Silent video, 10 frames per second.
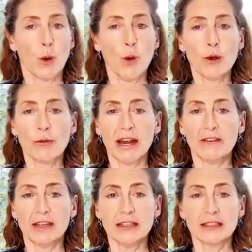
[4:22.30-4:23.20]
or
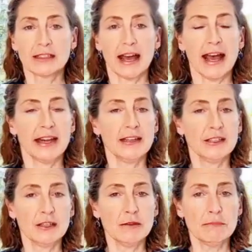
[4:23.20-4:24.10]
gravies added
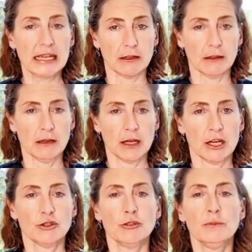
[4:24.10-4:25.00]
to the meal
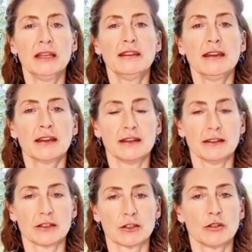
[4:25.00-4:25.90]
should be thickened
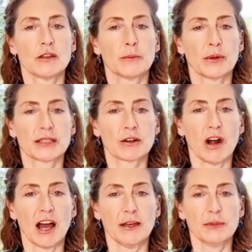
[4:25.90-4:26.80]
to the
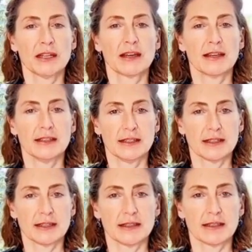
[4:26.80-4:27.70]
prescribed
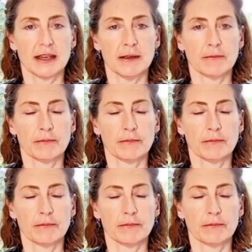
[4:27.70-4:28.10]
consistency.